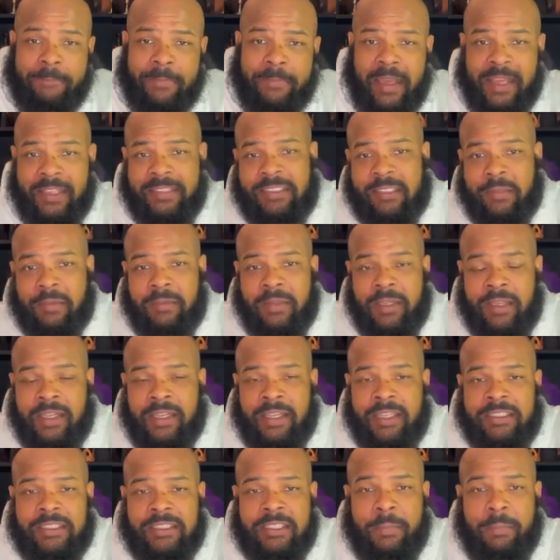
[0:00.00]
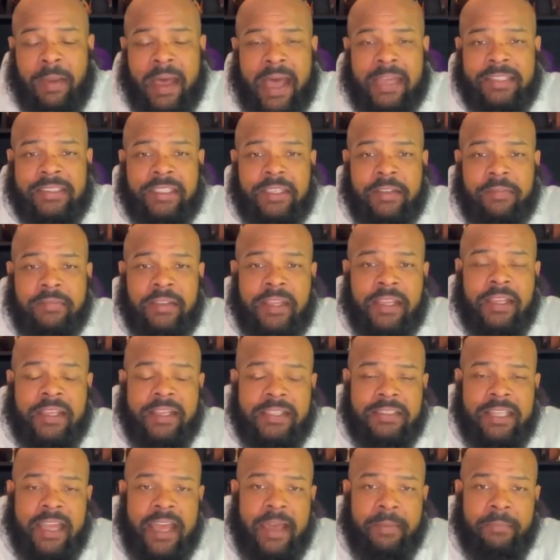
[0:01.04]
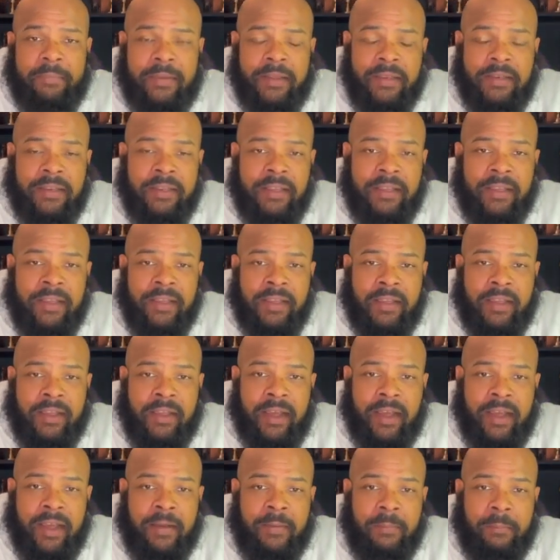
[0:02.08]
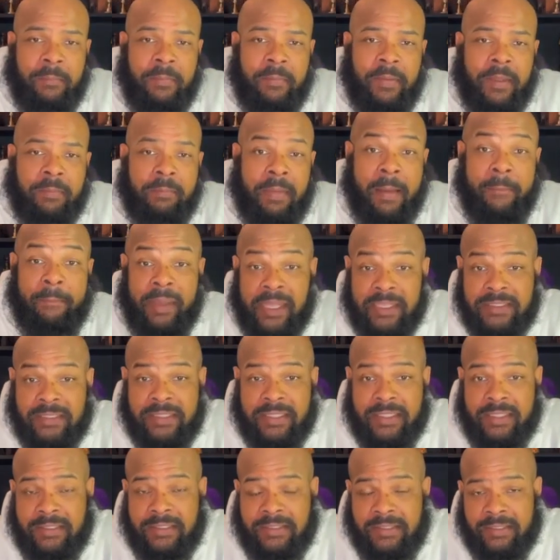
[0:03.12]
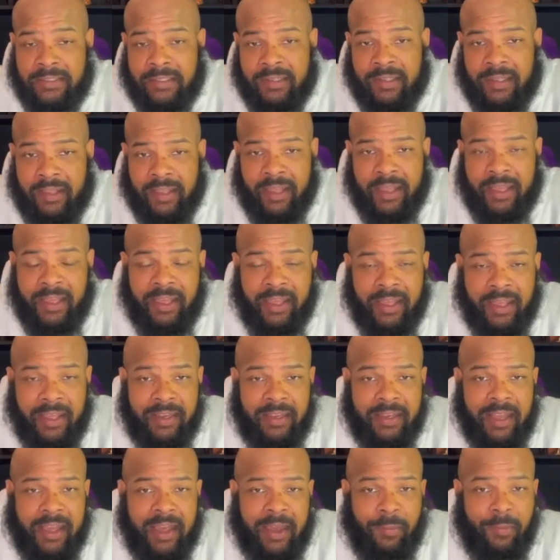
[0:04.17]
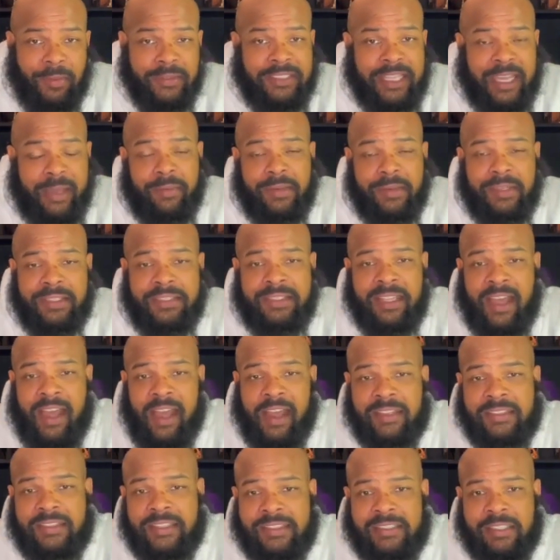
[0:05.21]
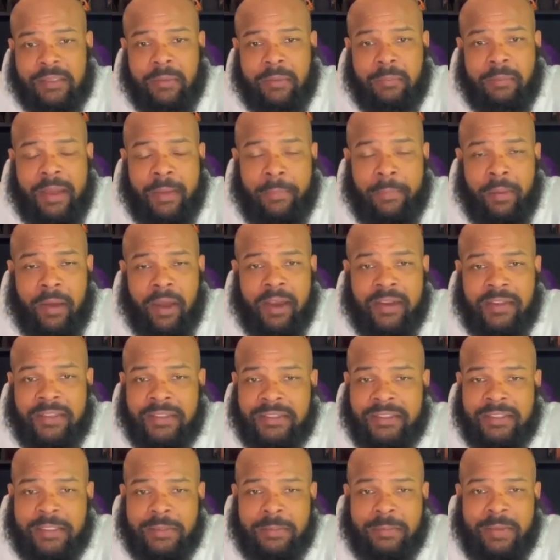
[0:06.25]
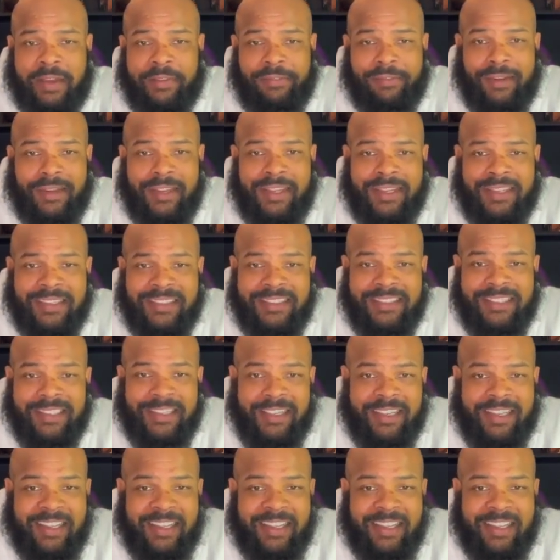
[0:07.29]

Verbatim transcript: Had some some positive things happen uh, in my business, and uh, was able to talk to some of my partners, some of my friends,